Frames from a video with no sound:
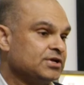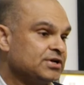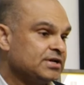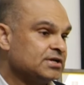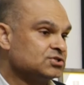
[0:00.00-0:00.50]

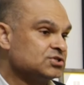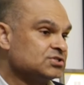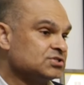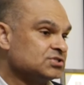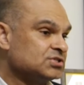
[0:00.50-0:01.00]
Indian
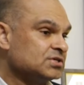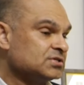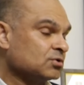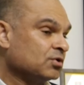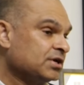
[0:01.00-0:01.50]

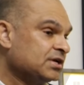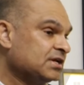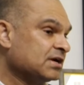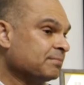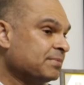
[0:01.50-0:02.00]
GCCs or
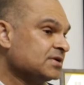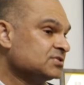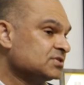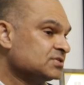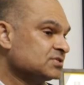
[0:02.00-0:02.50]

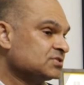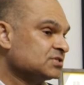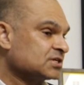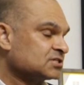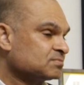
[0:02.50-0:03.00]
India-based
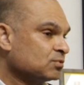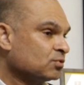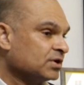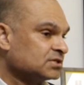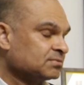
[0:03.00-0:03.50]
GCCs
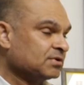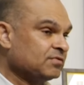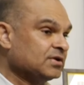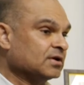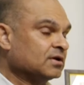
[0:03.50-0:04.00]
exploring, something
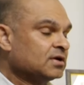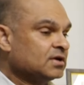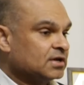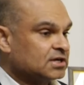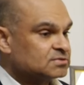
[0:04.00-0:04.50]
we did.
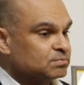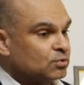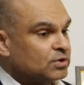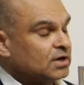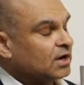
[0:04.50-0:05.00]

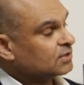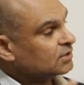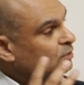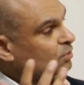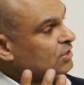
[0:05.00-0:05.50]
Exploring
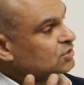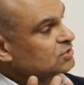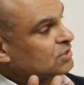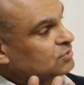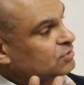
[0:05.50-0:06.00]
other
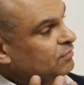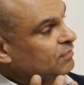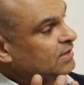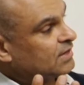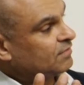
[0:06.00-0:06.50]
locations outside of
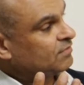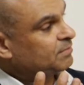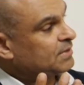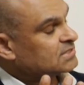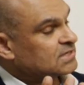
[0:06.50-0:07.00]
India, if it
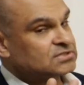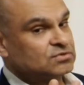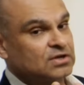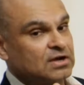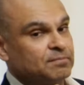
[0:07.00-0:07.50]
makes sense for
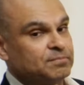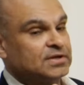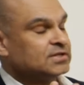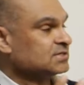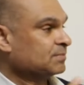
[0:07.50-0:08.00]
the company,
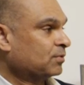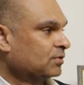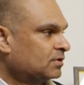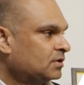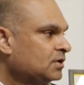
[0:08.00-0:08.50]
I think is
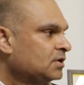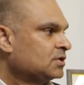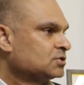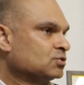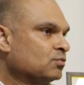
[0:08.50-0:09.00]
important.
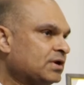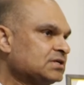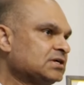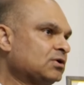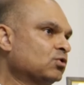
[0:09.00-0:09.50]
So when I
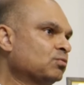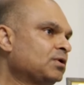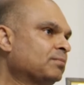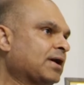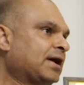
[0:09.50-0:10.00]
say
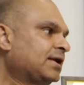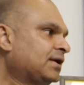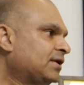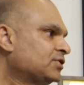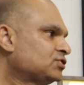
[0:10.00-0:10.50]
global-minded
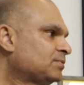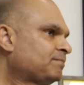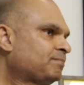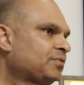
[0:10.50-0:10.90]
leadership